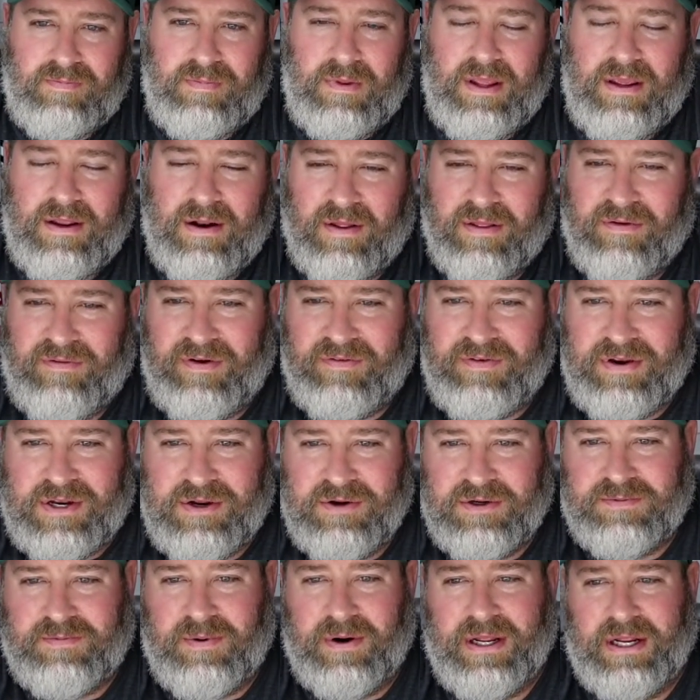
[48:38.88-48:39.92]
the
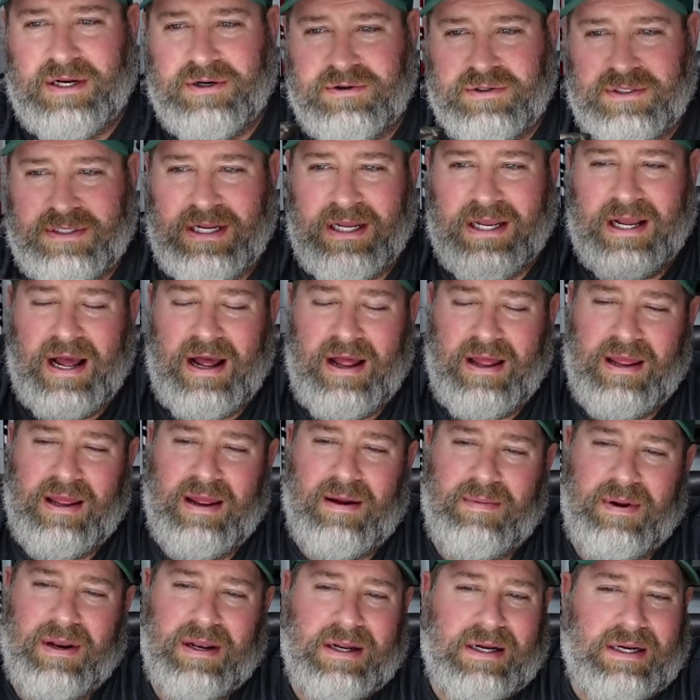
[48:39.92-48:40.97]
52 is pretty interesting. I
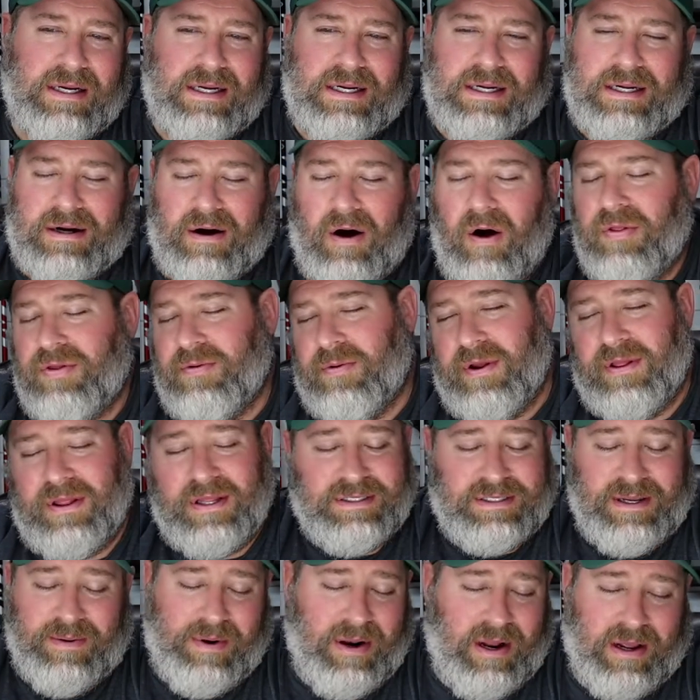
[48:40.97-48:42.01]
mean, all three of
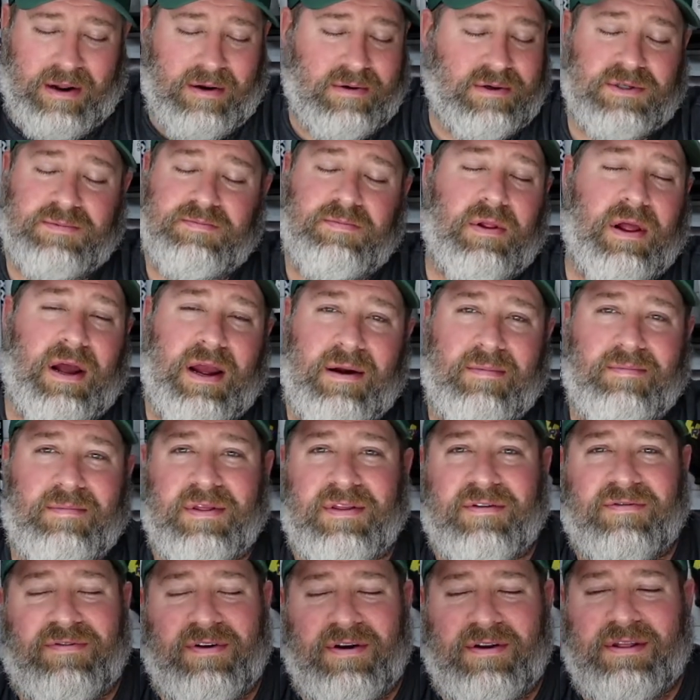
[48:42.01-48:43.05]
these, I could just play them, but
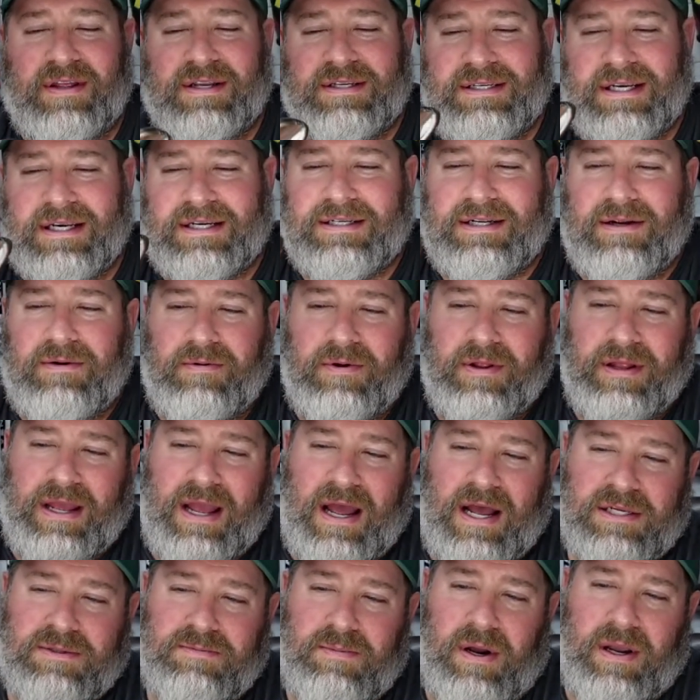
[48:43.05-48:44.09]
the 60 really
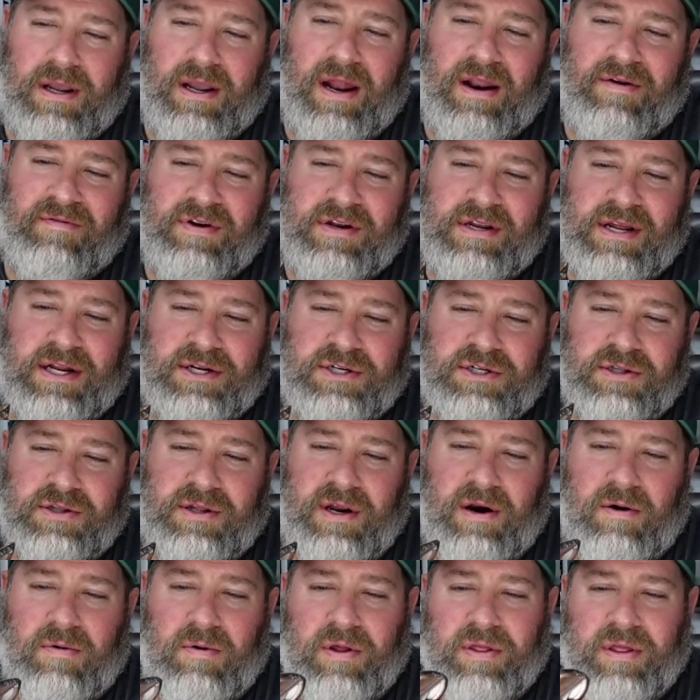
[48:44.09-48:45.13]
has my kind of attention
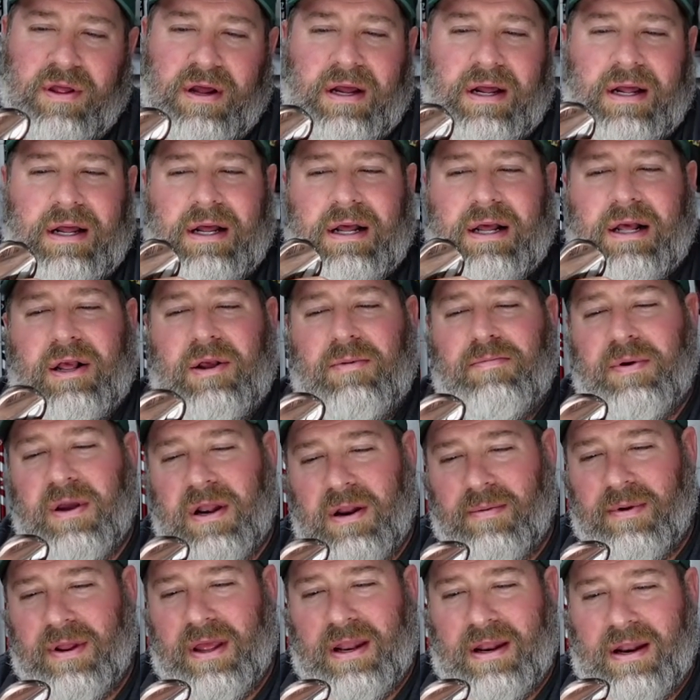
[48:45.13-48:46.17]
there with being
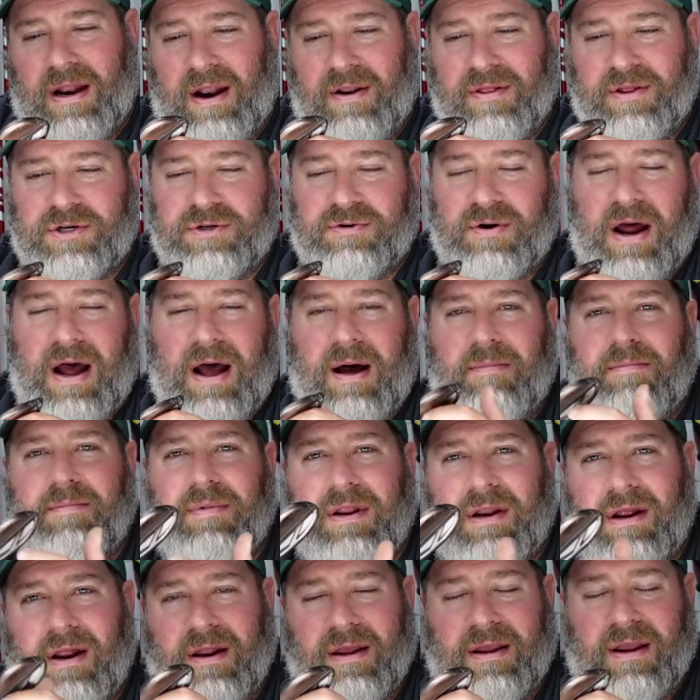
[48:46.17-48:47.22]
able to hit it out of the trap,
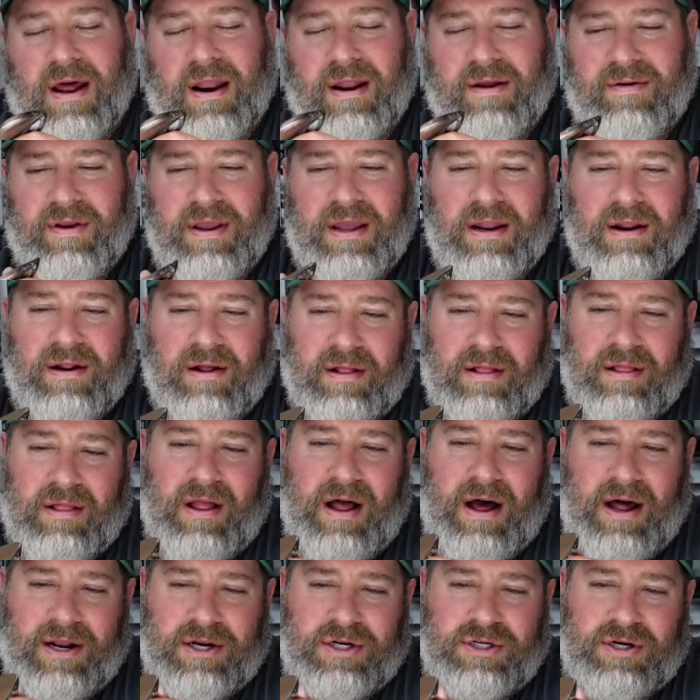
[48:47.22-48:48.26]
being able to kind of hit a
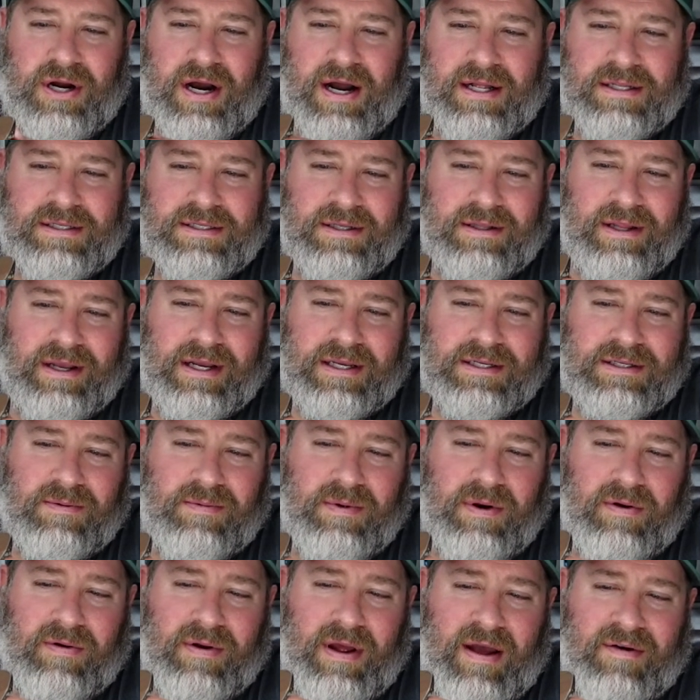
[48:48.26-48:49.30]
lot of shots. And like I said,
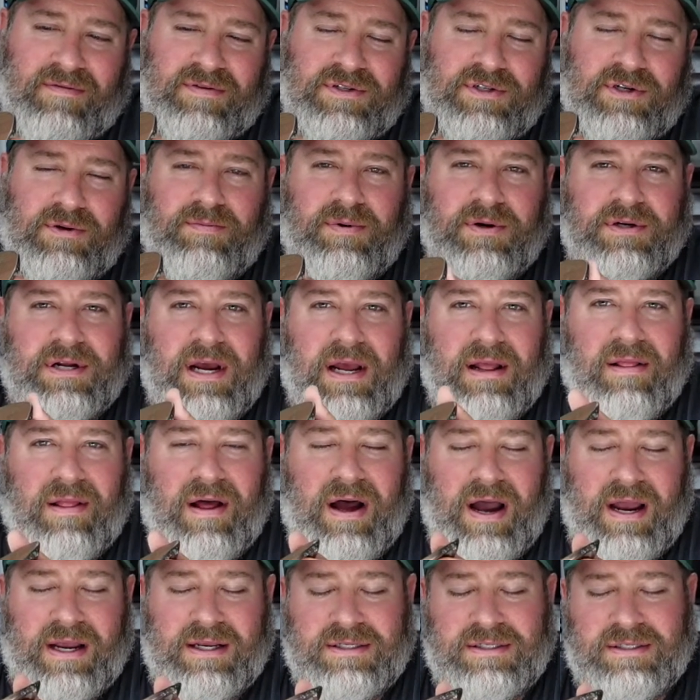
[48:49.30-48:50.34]
we don't have super tight
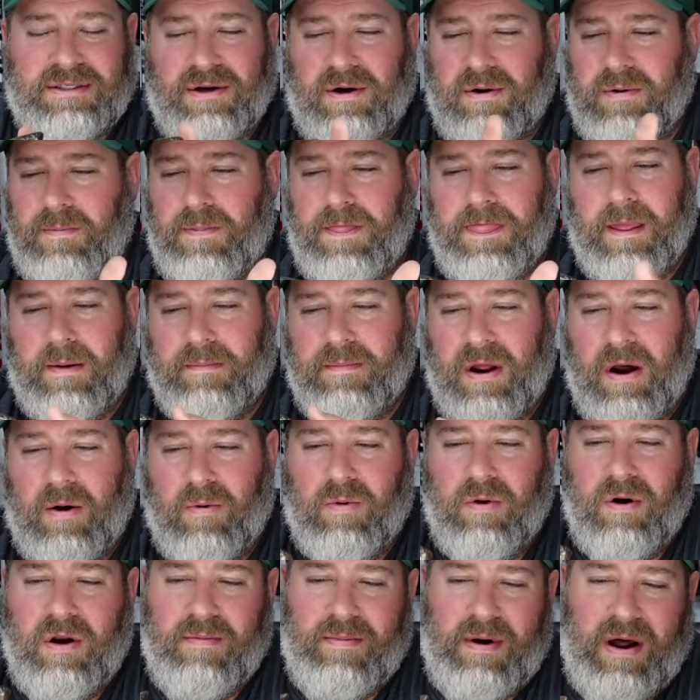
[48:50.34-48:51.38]
lies, so I'm not
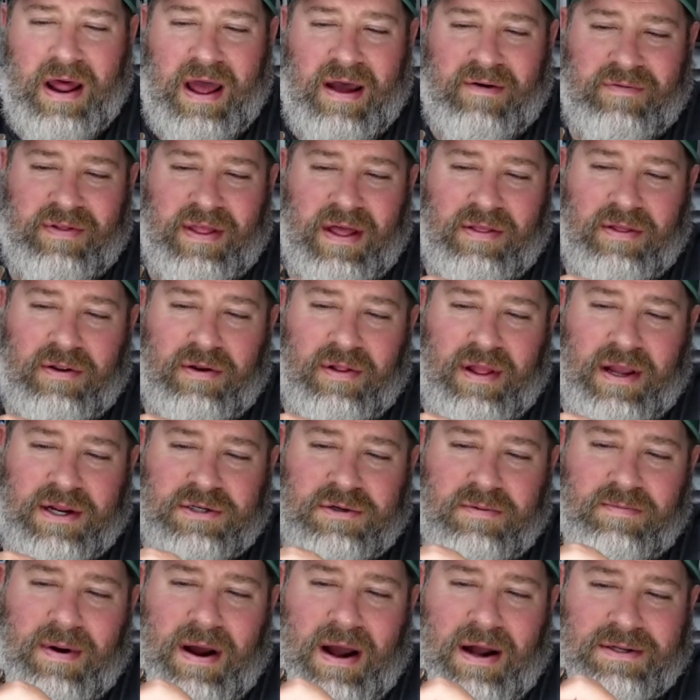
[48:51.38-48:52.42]
worried about having that little
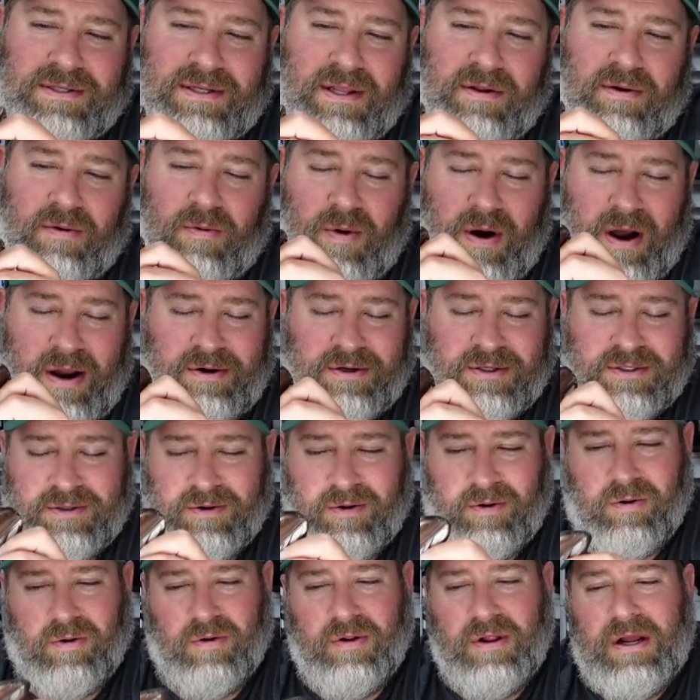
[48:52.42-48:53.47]
extra bounce, that little wider
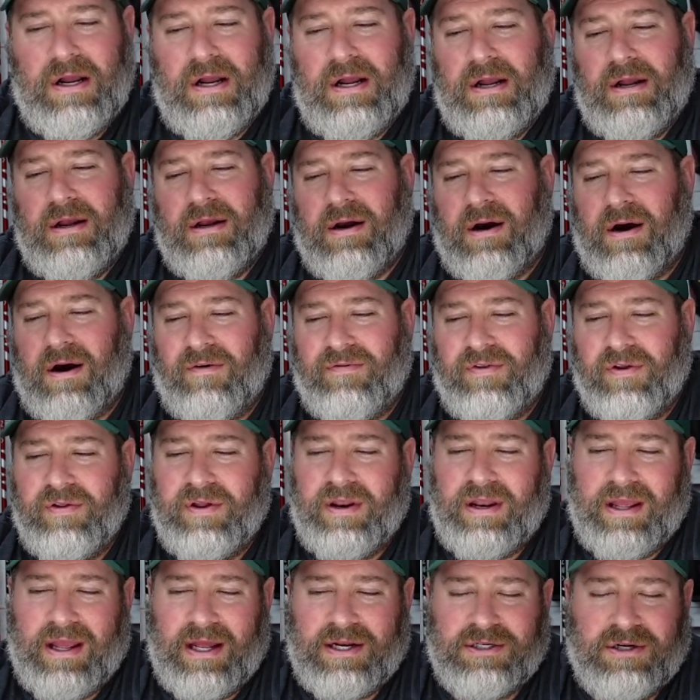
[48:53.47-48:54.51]
sole. If the
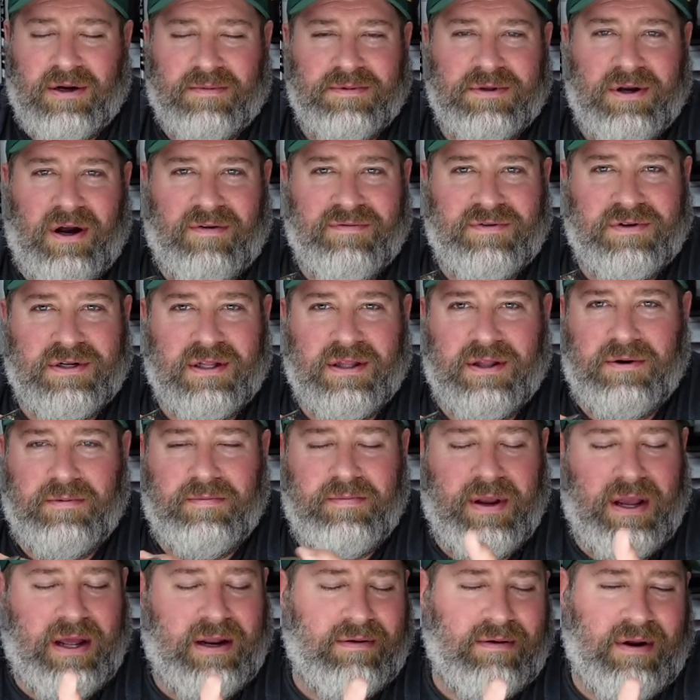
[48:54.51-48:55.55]
leading edge comes off just a little
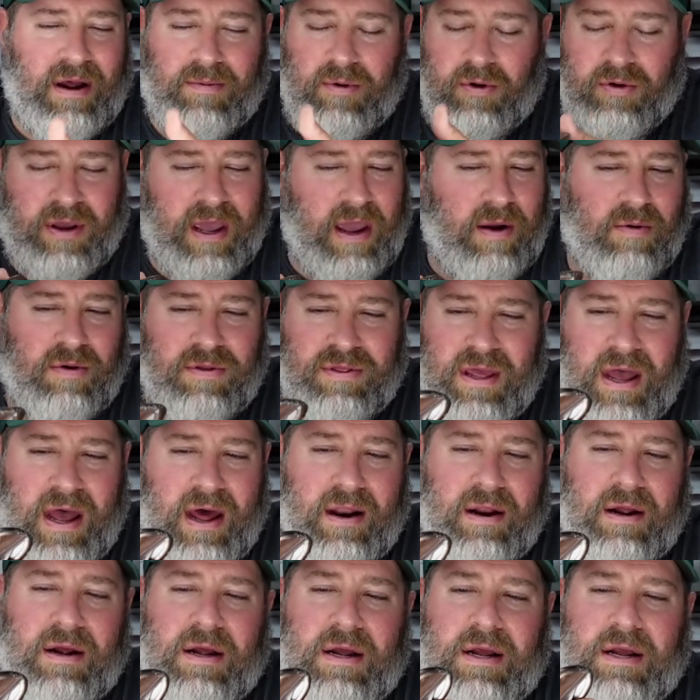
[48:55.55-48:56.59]
bit, I'm okay with
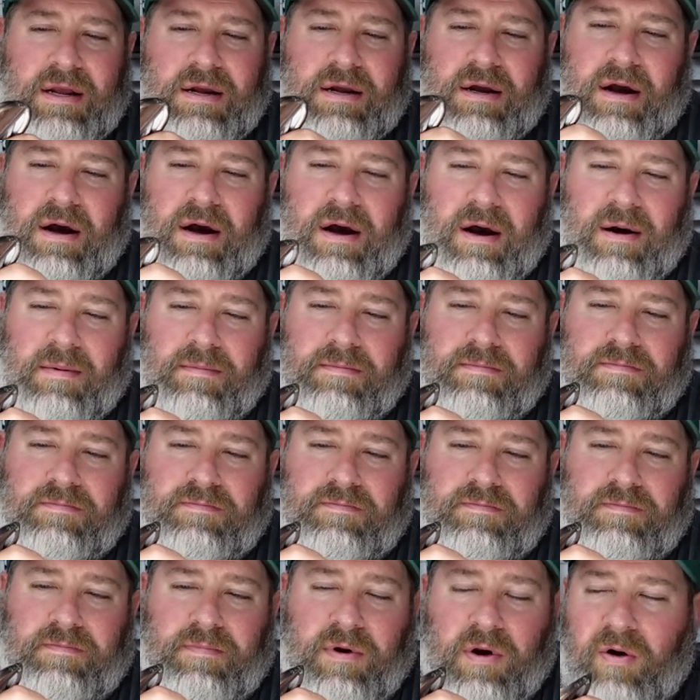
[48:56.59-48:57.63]
that.
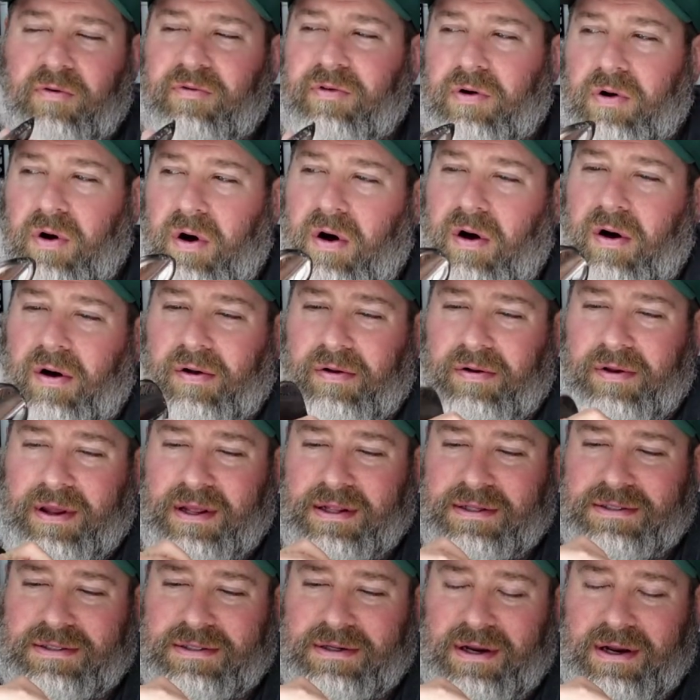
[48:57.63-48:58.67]
But overall,
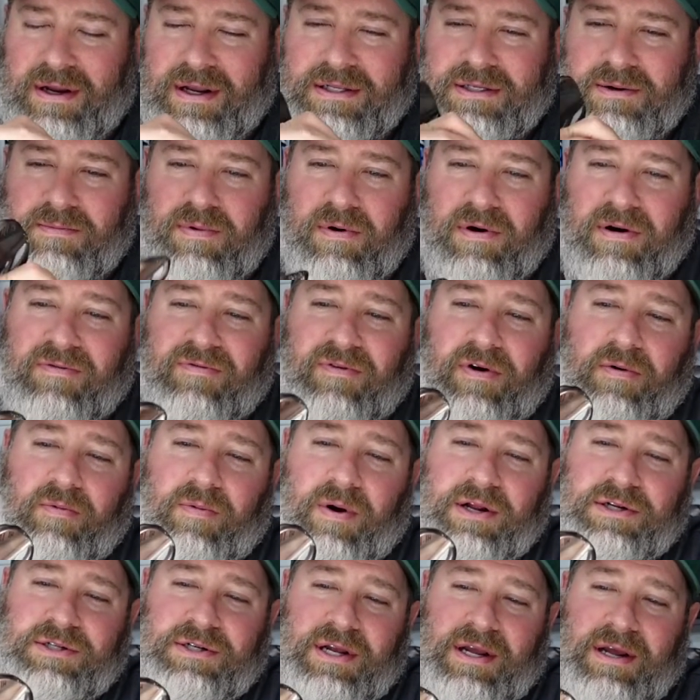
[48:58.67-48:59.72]
it's a pretty fun
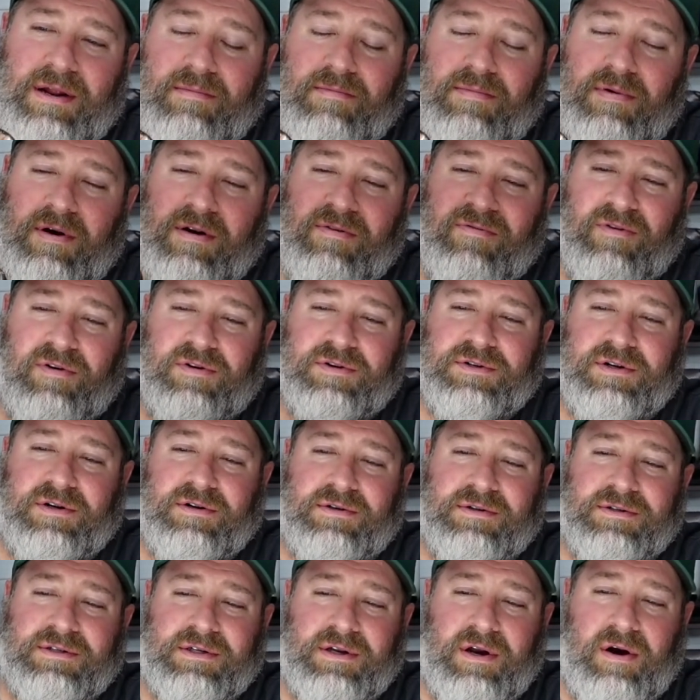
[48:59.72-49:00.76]
wedge to hit and pretty
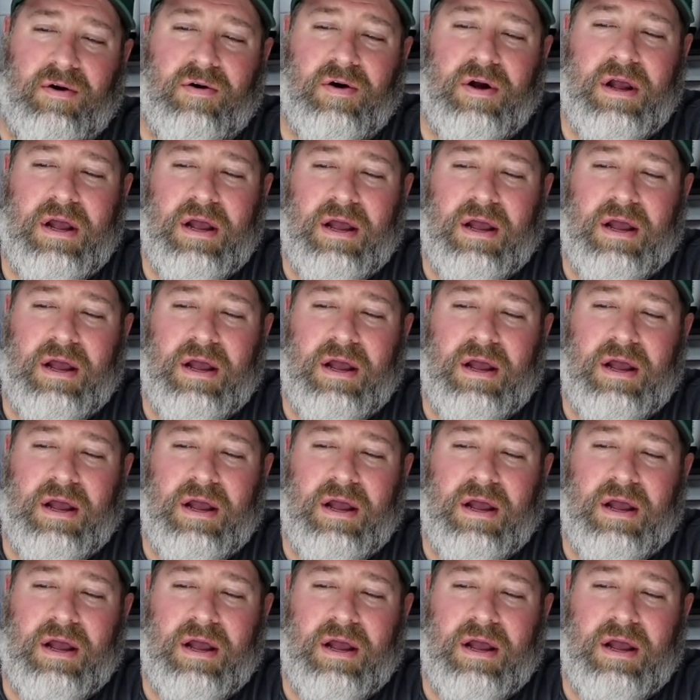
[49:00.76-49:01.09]
versatile. So